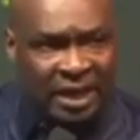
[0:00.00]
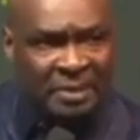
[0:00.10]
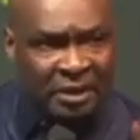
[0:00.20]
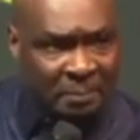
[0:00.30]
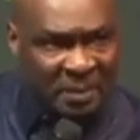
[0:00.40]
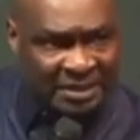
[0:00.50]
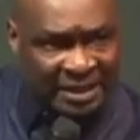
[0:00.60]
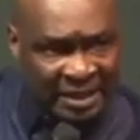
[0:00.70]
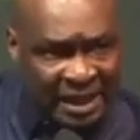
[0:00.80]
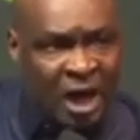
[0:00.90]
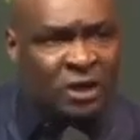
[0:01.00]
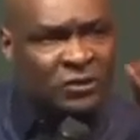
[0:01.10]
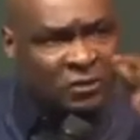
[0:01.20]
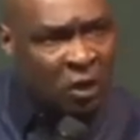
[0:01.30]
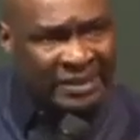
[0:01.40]
Let me repeat that.
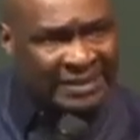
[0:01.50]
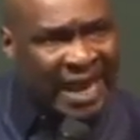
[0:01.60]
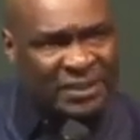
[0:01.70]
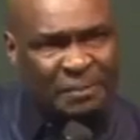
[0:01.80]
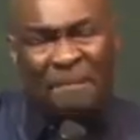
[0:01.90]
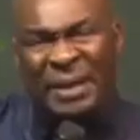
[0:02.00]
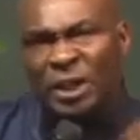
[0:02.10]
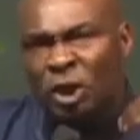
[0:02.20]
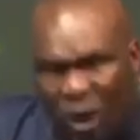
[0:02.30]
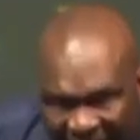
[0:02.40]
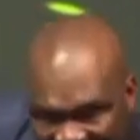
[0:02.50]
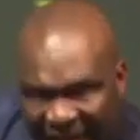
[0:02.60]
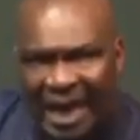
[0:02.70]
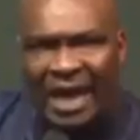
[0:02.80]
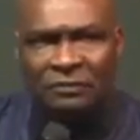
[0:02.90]
Success beyond
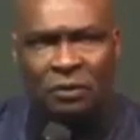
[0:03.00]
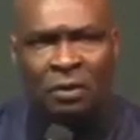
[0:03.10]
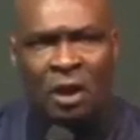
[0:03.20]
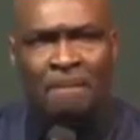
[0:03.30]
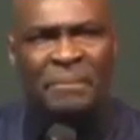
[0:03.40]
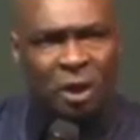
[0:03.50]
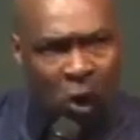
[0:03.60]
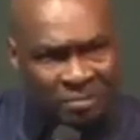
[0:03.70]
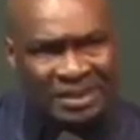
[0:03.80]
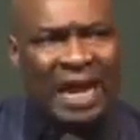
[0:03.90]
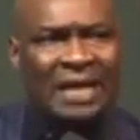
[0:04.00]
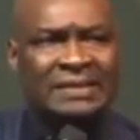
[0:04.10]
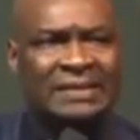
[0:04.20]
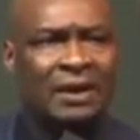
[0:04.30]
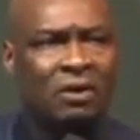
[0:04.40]
a level becomes
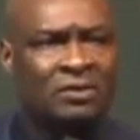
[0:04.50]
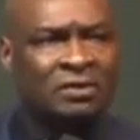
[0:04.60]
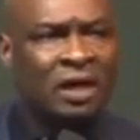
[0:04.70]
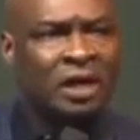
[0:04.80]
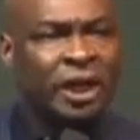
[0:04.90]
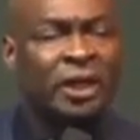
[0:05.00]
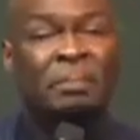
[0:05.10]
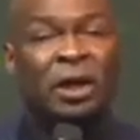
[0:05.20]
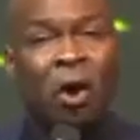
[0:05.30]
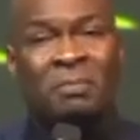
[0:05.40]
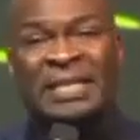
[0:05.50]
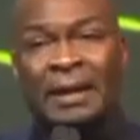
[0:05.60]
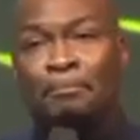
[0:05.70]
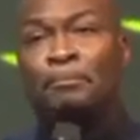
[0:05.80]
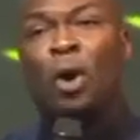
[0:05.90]
cancerous. It becomes
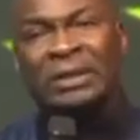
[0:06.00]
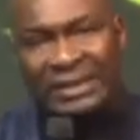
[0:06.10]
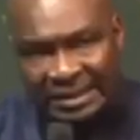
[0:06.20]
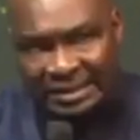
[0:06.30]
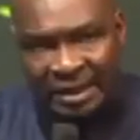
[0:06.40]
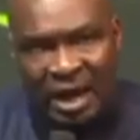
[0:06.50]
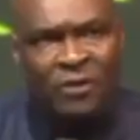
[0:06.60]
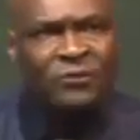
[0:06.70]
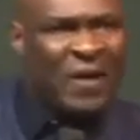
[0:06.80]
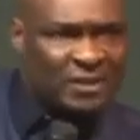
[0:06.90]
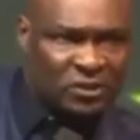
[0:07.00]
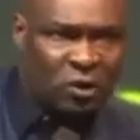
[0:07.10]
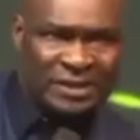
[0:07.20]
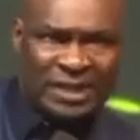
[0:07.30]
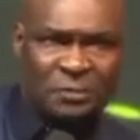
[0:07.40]
a burden. First,
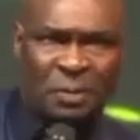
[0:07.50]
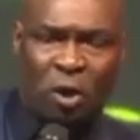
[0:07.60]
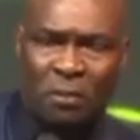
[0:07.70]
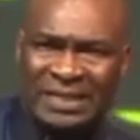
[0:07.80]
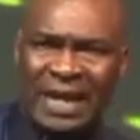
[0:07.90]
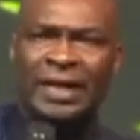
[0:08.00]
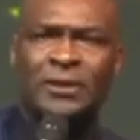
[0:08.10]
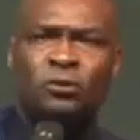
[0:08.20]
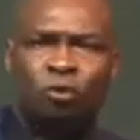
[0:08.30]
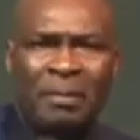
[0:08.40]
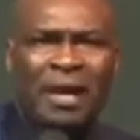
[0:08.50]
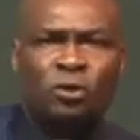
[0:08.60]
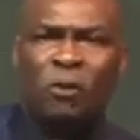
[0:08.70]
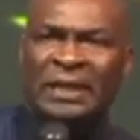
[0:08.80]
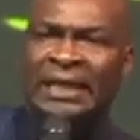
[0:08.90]
success becomes an
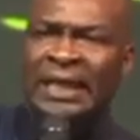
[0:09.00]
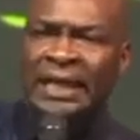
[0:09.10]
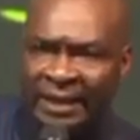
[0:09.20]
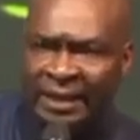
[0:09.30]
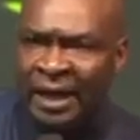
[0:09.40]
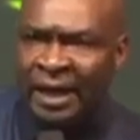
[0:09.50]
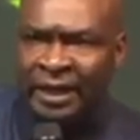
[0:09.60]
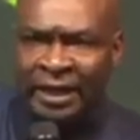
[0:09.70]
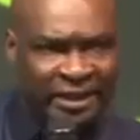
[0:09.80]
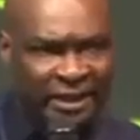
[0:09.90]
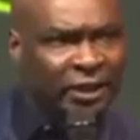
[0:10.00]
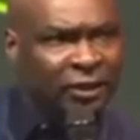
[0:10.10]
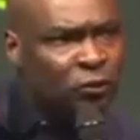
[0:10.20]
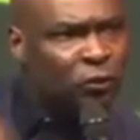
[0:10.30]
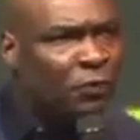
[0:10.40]
instrument of healing. It
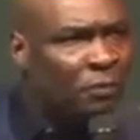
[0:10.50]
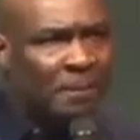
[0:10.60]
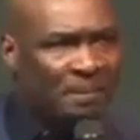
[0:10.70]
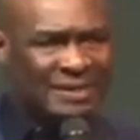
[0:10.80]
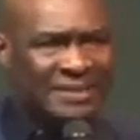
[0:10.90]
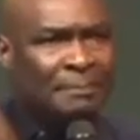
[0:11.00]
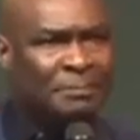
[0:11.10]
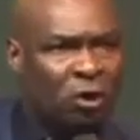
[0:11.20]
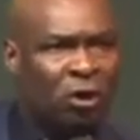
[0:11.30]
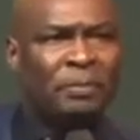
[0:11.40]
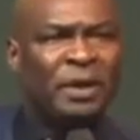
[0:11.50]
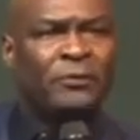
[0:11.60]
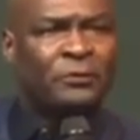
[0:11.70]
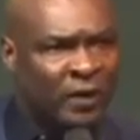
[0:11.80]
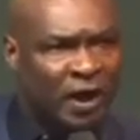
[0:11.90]
heals you from the perception of being
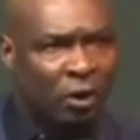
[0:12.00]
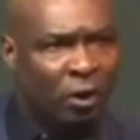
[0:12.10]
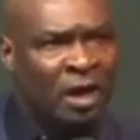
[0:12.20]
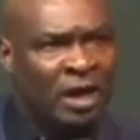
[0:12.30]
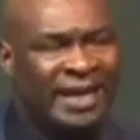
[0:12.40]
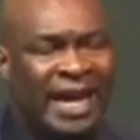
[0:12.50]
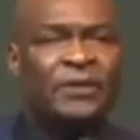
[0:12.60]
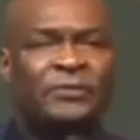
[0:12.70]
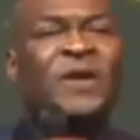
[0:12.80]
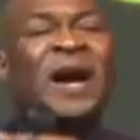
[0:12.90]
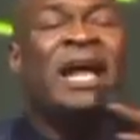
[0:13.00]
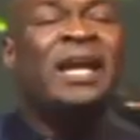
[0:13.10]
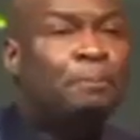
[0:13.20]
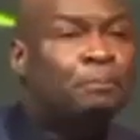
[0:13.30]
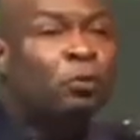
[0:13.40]
a failure. Then it
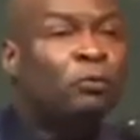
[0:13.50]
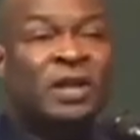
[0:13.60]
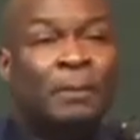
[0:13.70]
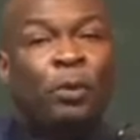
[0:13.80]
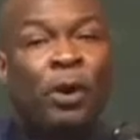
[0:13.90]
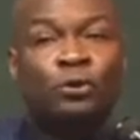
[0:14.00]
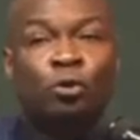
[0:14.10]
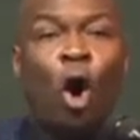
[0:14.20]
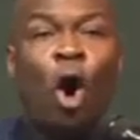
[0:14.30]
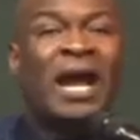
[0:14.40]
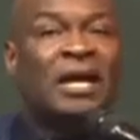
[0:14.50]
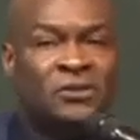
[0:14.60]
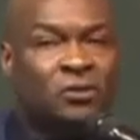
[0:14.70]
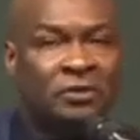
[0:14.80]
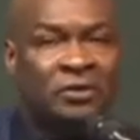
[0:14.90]
finally proves the point to all and
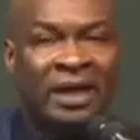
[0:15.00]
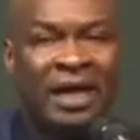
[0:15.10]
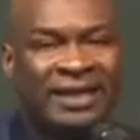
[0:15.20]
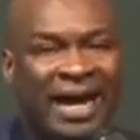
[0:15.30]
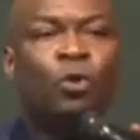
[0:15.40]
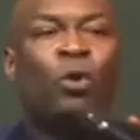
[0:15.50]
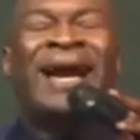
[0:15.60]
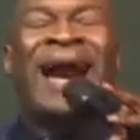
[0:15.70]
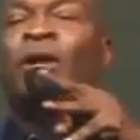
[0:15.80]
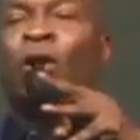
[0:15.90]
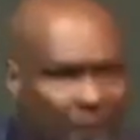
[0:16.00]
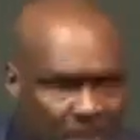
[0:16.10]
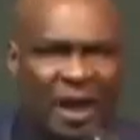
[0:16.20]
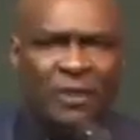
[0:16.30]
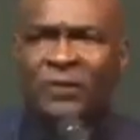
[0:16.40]
sundry that you
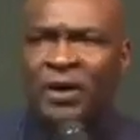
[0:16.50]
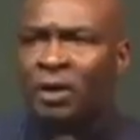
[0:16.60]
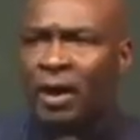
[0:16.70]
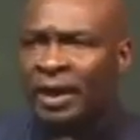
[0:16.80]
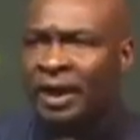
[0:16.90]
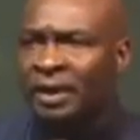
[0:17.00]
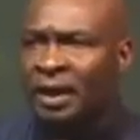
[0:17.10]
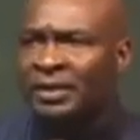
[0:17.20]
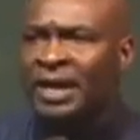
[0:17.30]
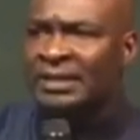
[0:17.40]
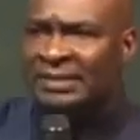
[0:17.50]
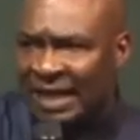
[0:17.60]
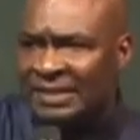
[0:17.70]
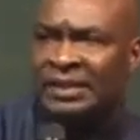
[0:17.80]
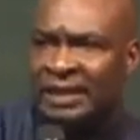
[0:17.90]
cannot be a failure again. Then it
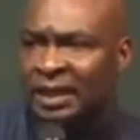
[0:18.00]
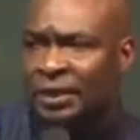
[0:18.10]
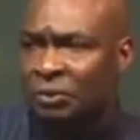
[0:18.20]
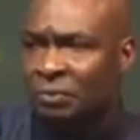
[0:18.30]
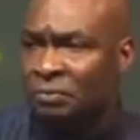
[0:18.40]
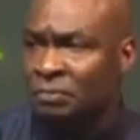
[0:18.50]
starts killing you.